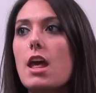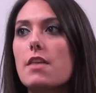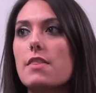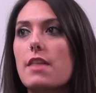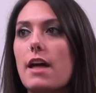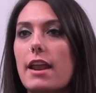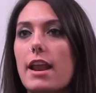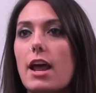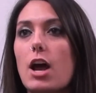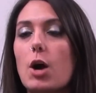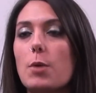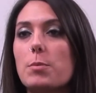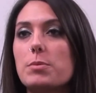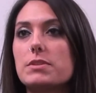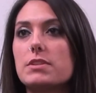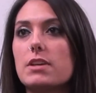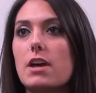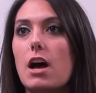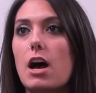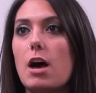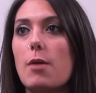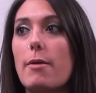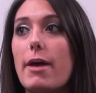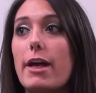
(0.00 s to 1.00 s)
that helps
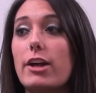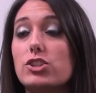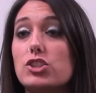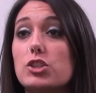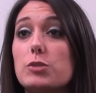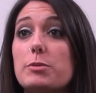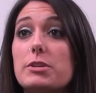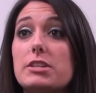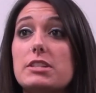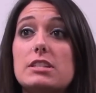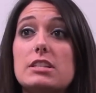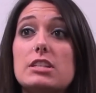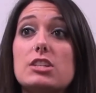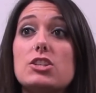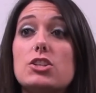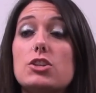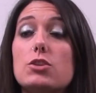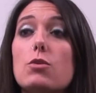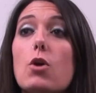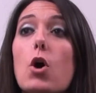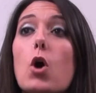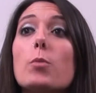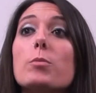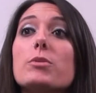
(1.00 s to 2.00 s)

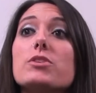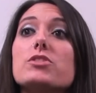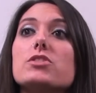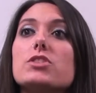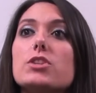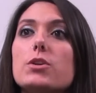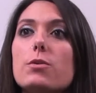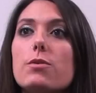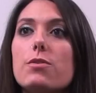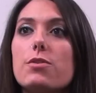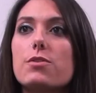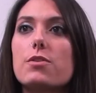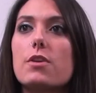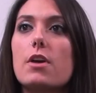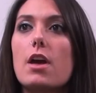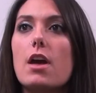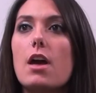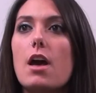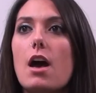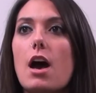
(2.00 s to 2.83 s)
LGBTQ homeless youth